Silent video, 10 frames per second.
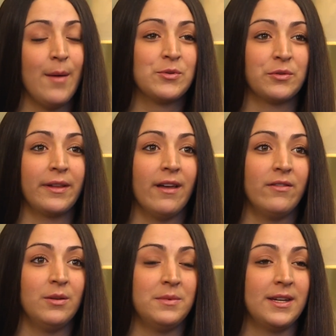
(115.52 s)
absolutely
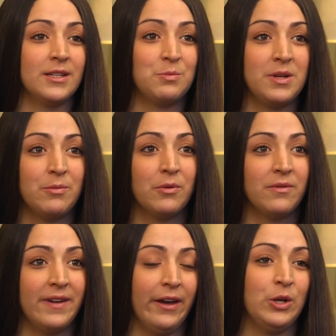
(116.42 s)
love it because
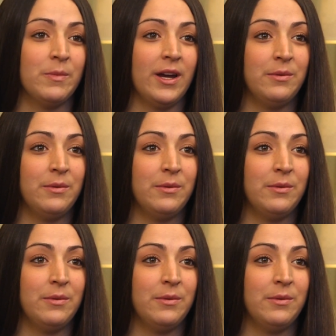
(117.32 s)
people value my